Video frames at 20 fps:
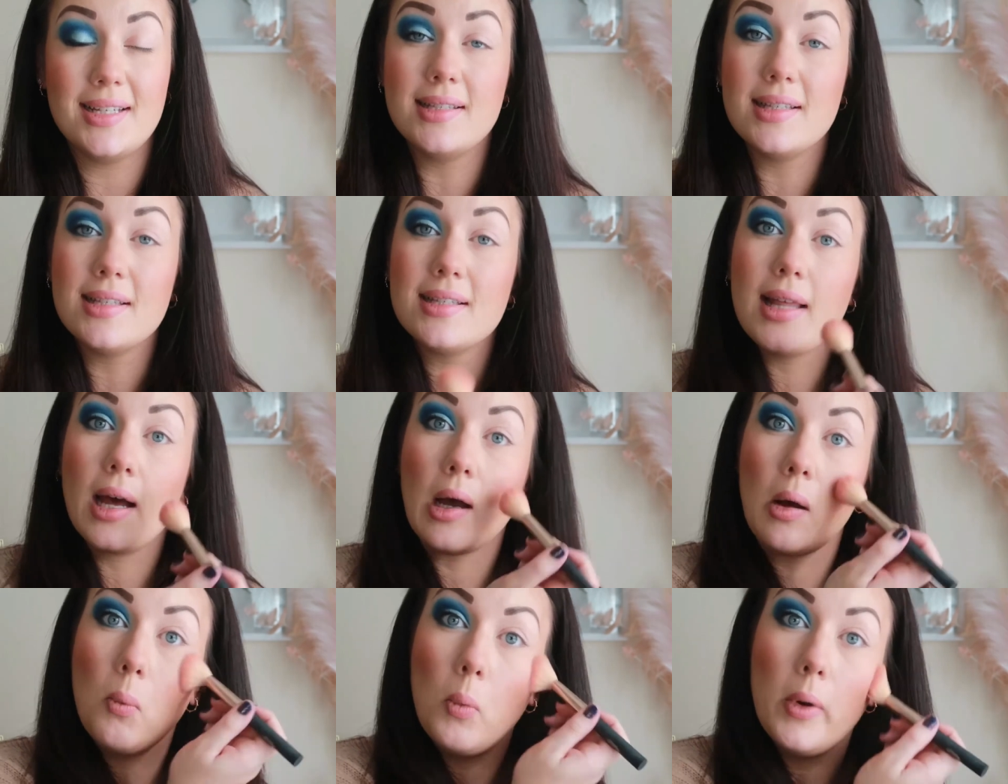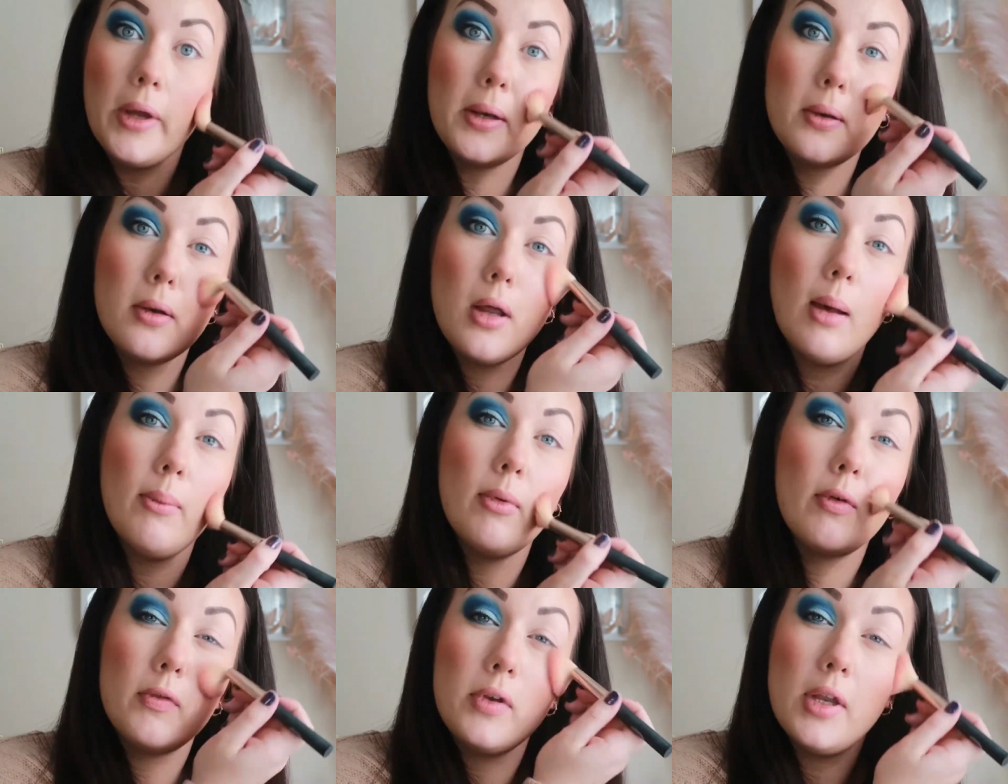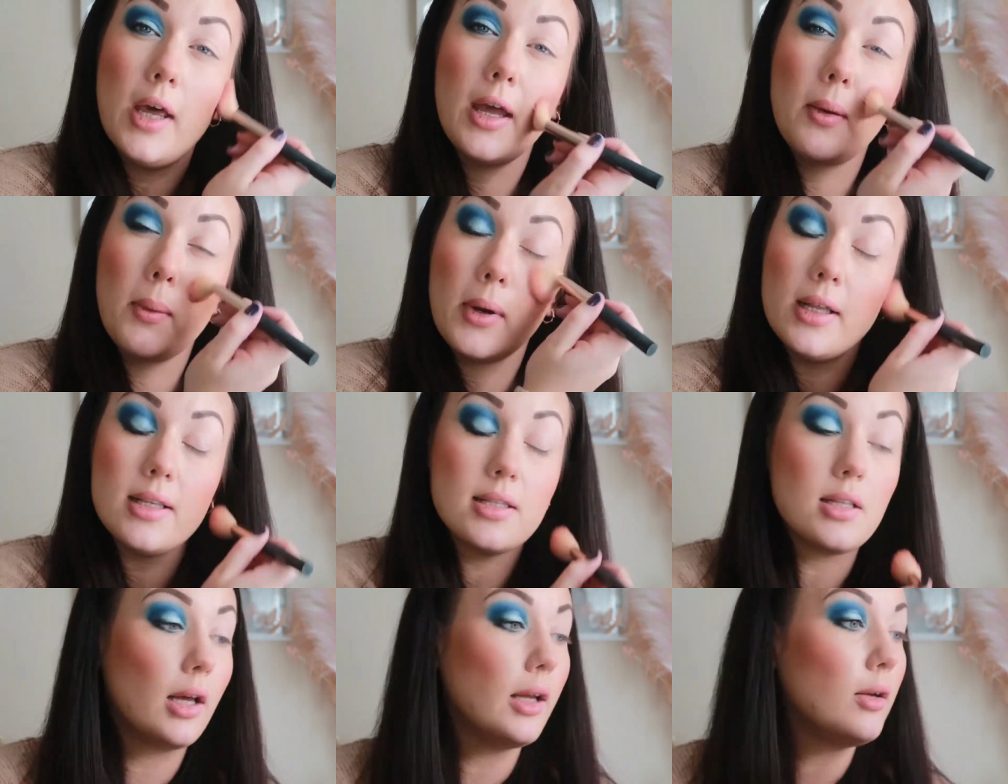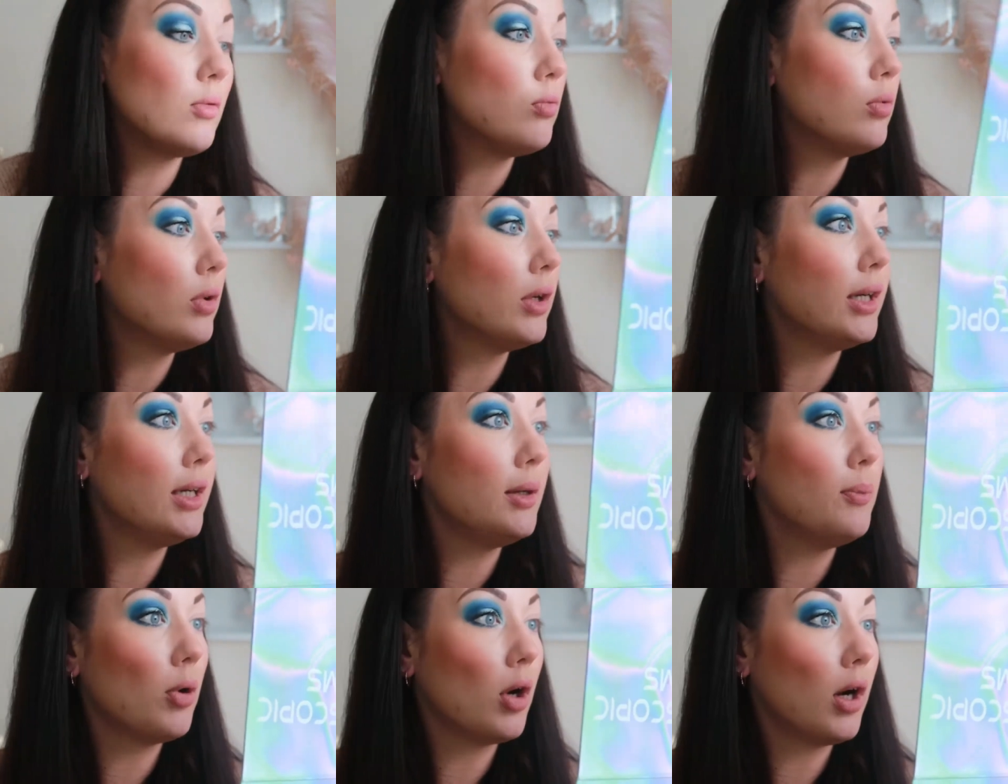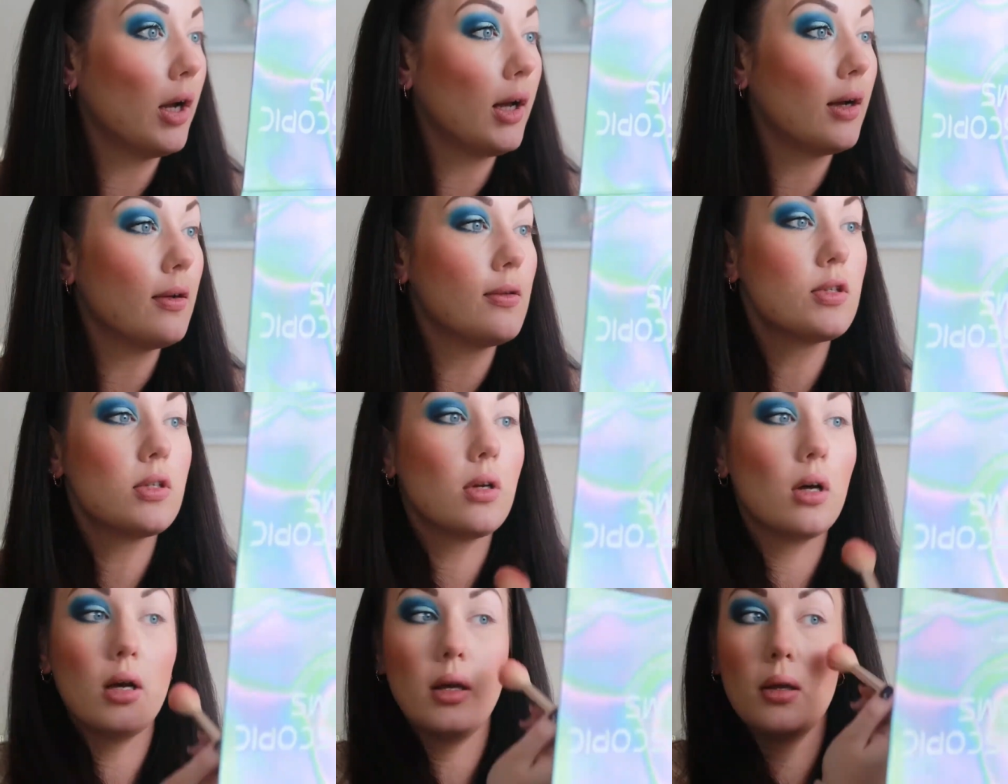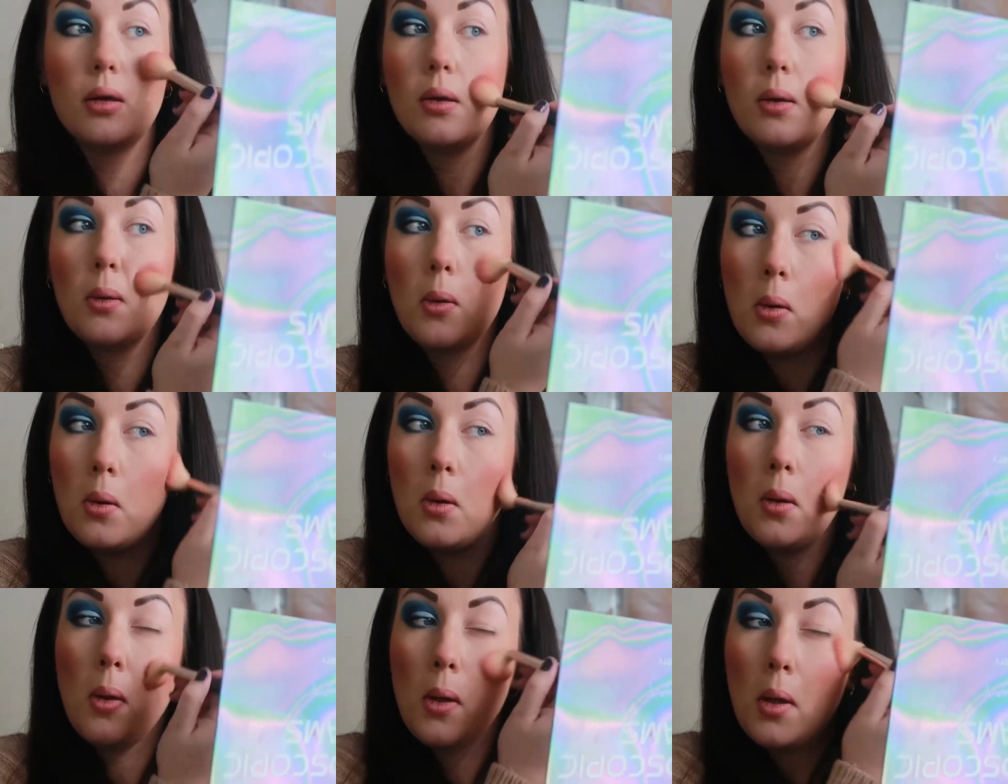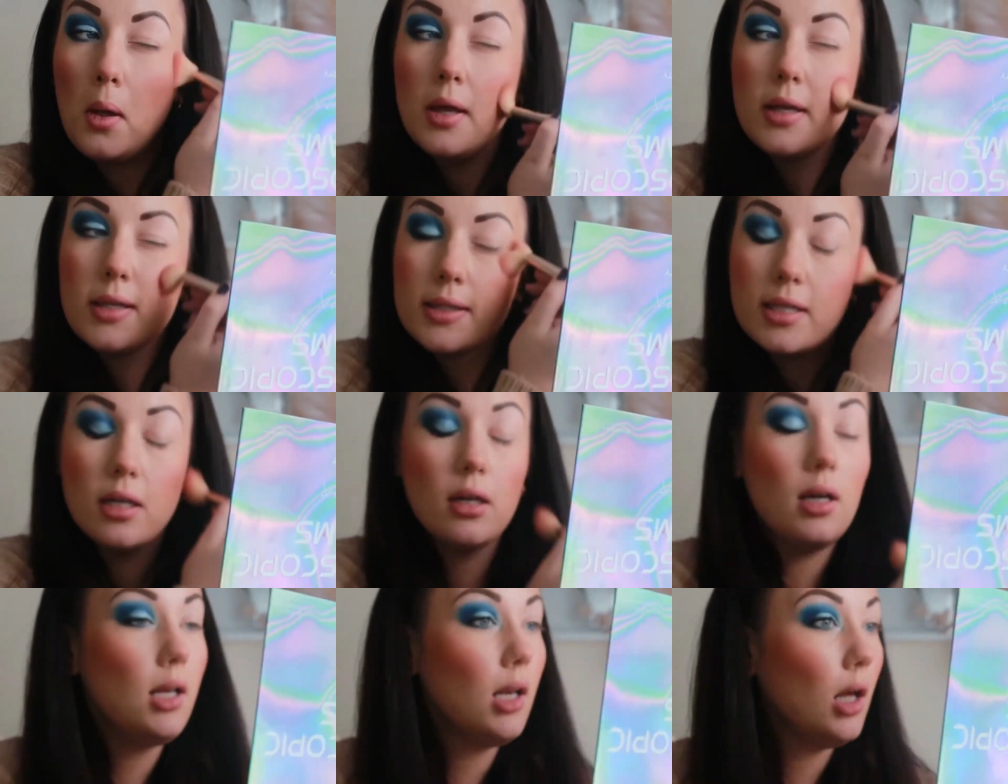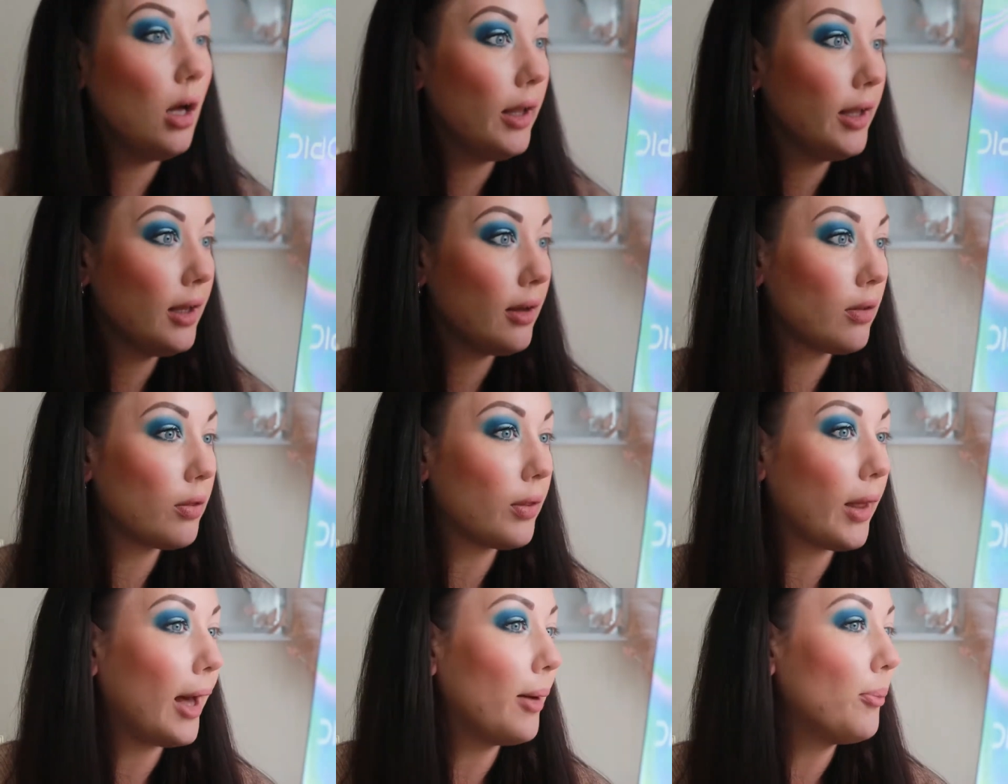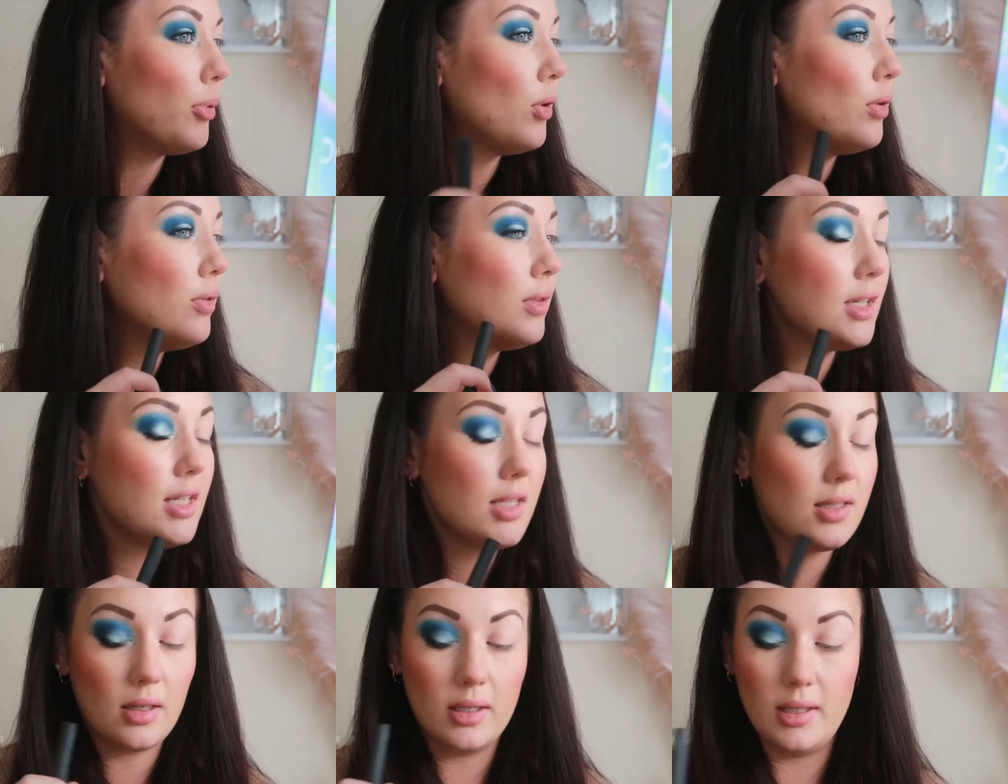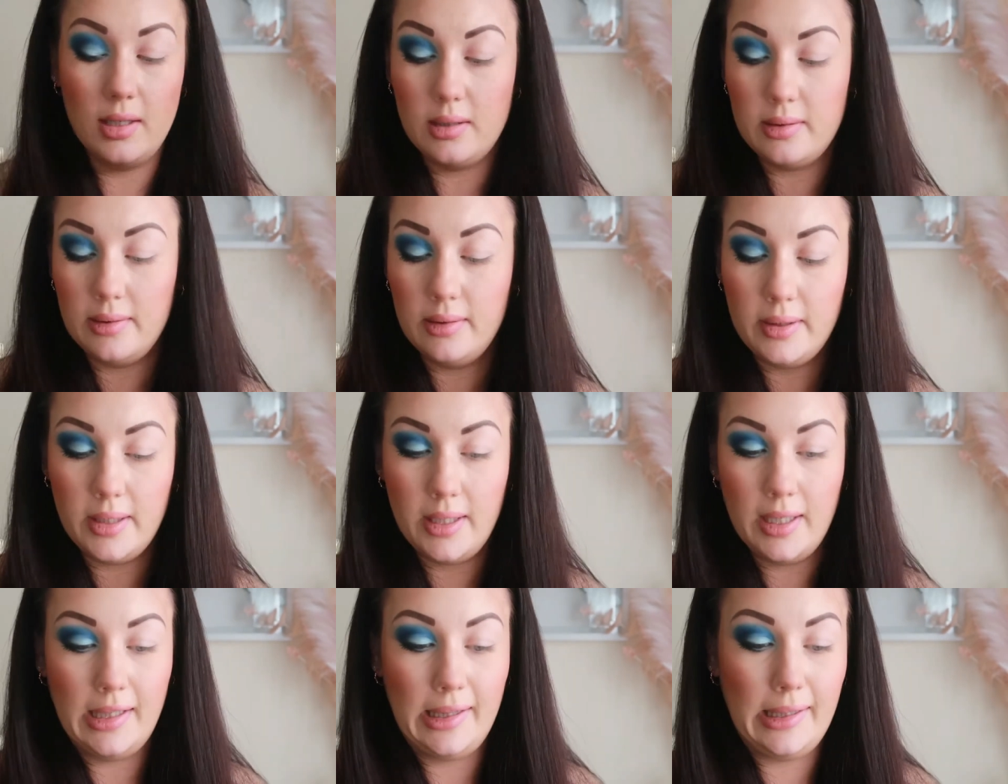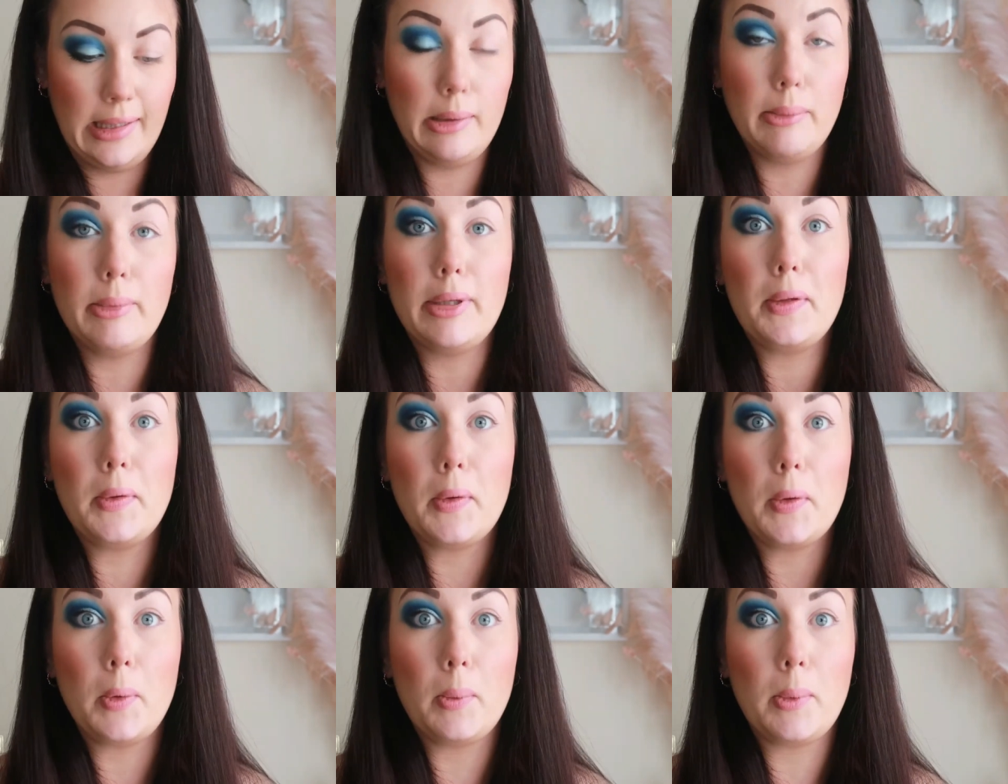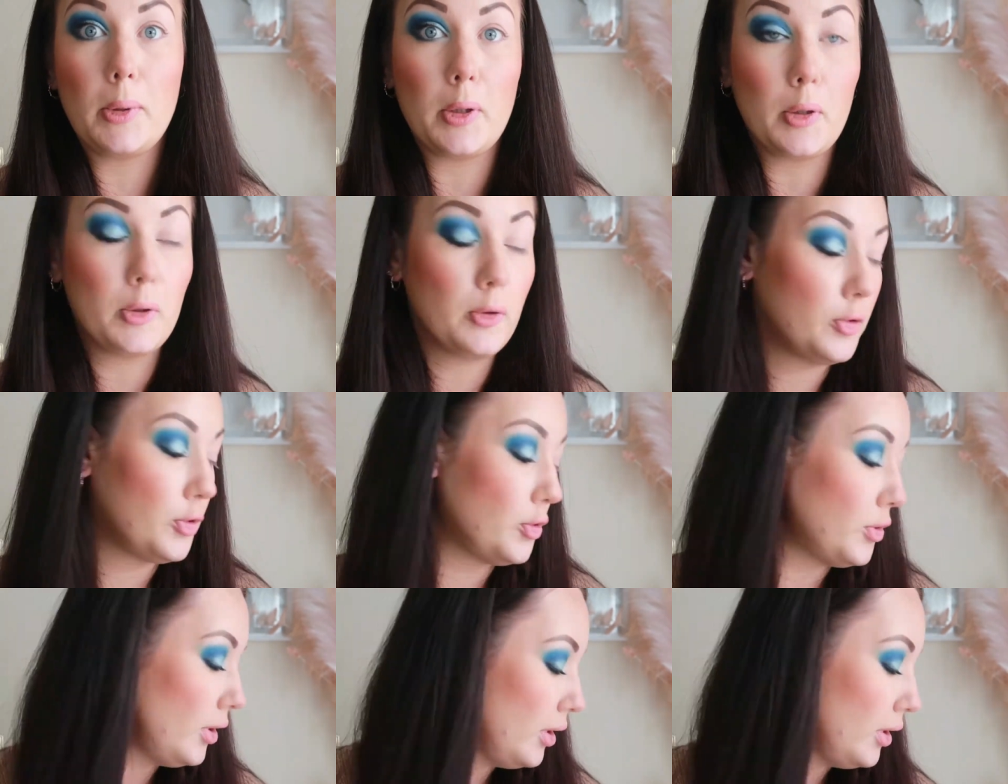It's that weird time of day when it's like really bright outside. See, I like that, but on this side it's looking a little bit too much.